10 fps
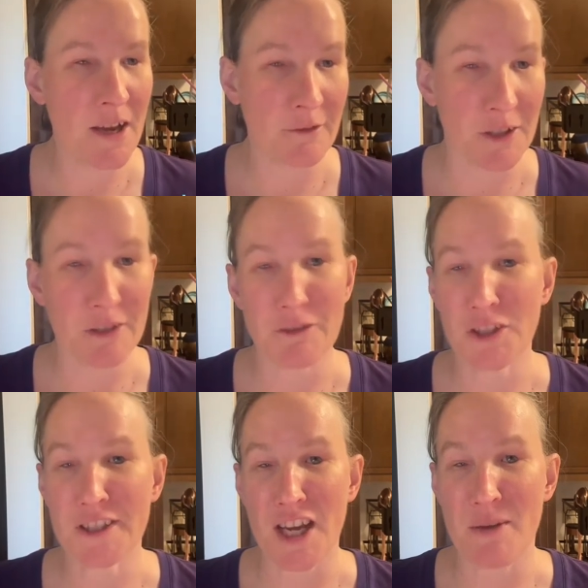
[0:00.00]
for the
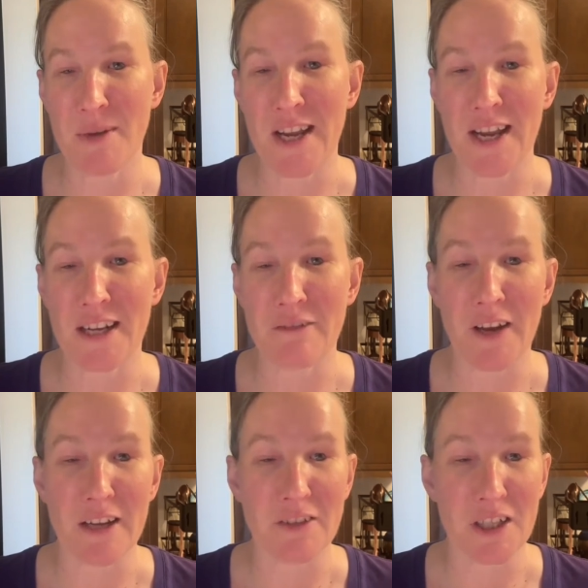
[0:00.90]
first time in
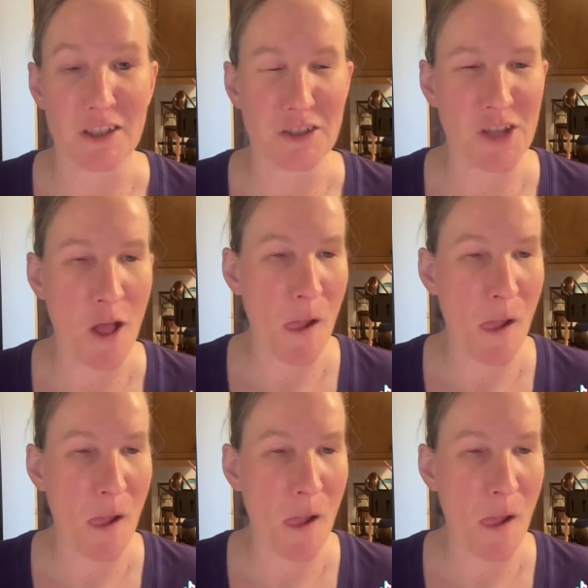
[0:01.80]
85 years.